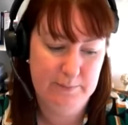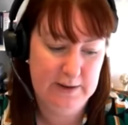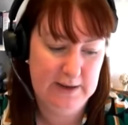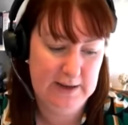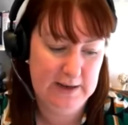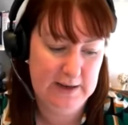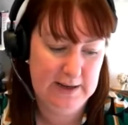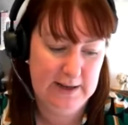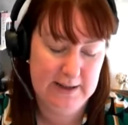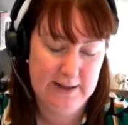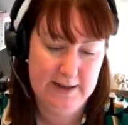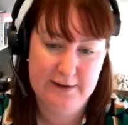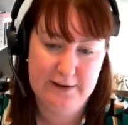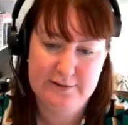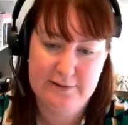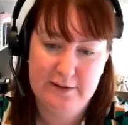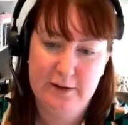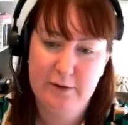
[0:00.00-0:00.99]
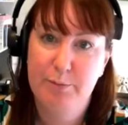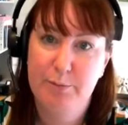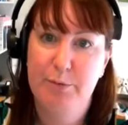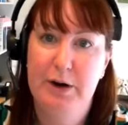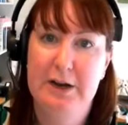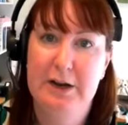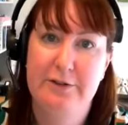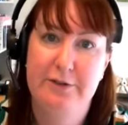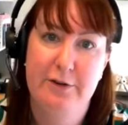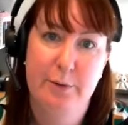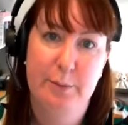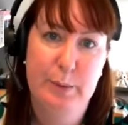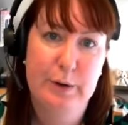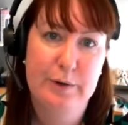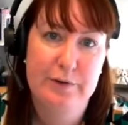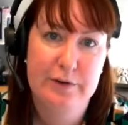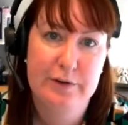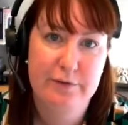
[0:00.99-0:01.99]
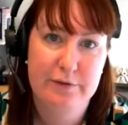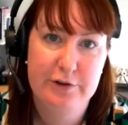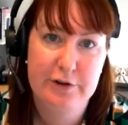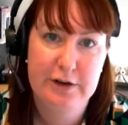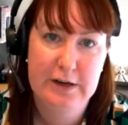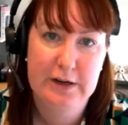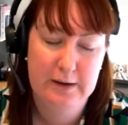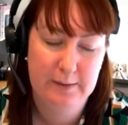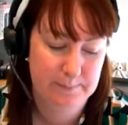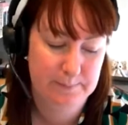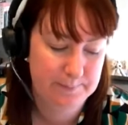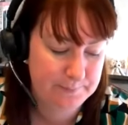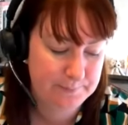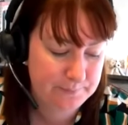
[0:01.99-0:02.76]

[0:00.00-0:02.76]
any allegation that you've breached your positive duty.